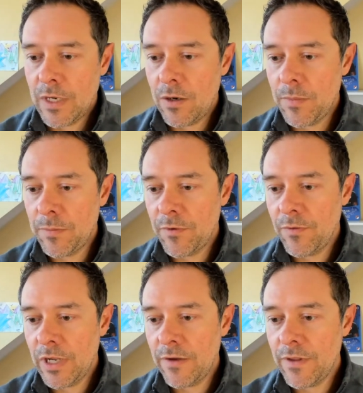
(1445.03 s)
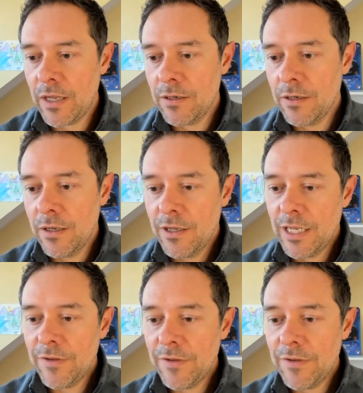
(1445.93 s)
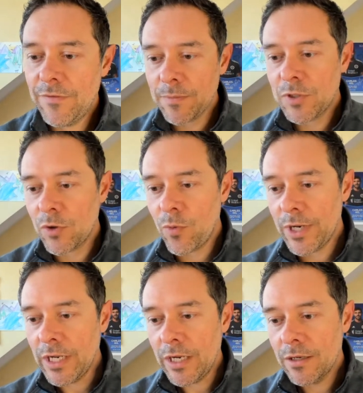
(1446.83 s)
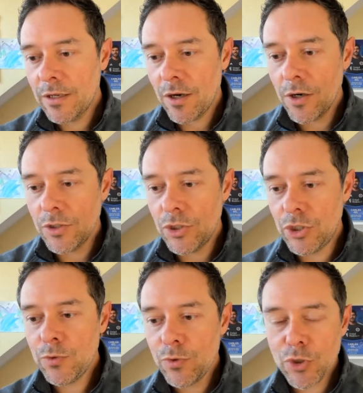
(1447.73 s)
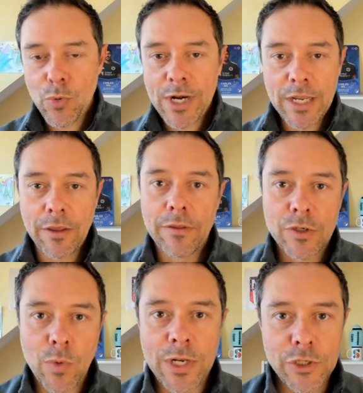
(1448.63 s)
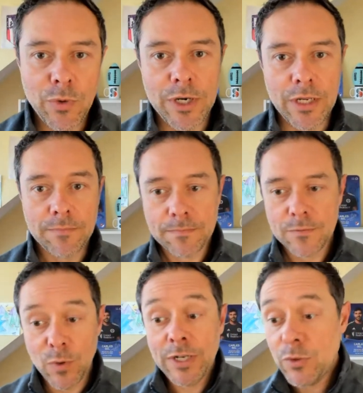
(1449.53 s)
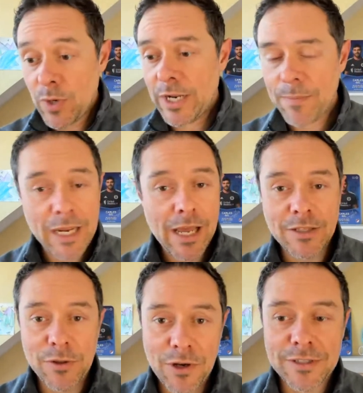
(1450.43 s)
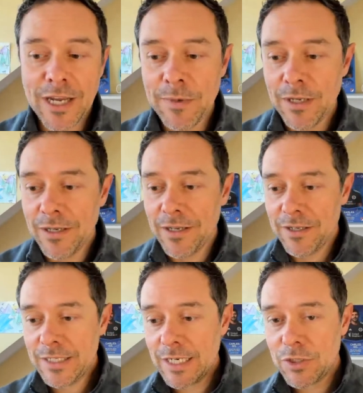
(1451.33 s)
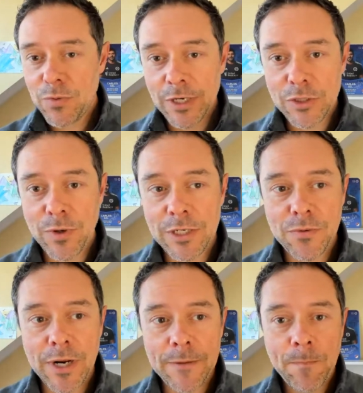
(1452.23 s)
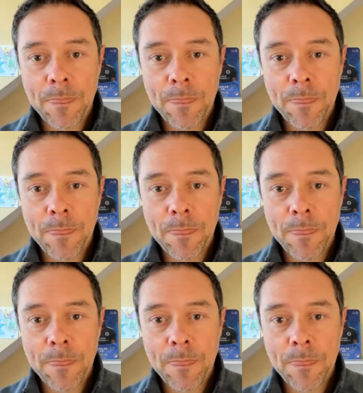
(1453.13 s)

Can't remember if we have that. If you went up to Quinny on June 20th, 2020, my God, it's a long time, 6/20/2020.